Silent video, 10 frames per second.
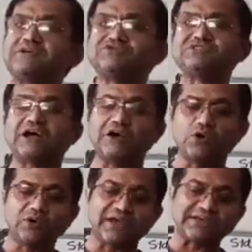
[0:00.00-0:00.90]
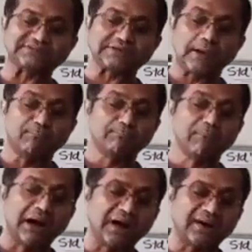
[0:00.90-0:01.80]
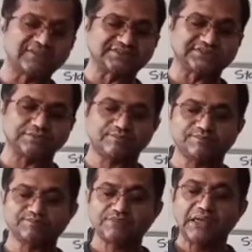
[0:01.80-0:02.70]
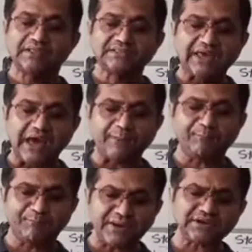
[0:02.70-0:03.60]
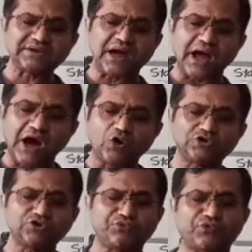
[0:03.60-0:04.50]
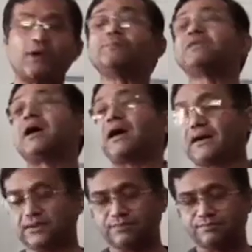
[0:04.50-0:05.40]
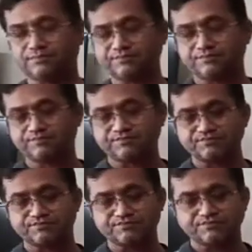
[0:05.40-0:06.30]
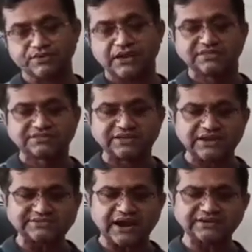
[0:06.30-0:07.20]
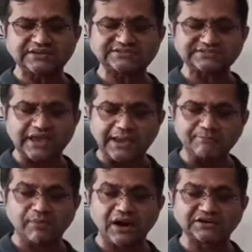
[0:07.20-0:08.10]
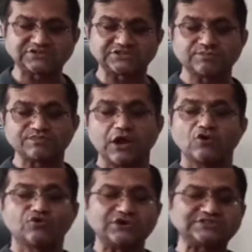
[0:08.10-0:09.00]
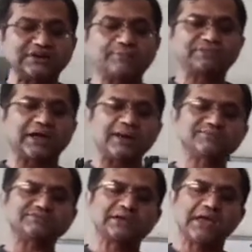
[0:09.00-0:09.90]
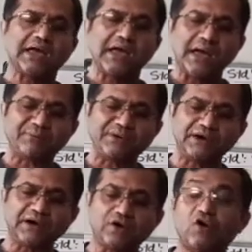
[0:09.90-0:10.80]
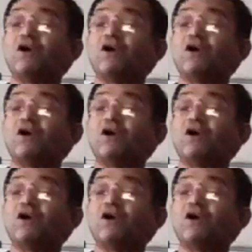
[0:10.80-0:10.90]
which are known as burrs, they are picked out from the hair. These are the same burrs which sometimes appear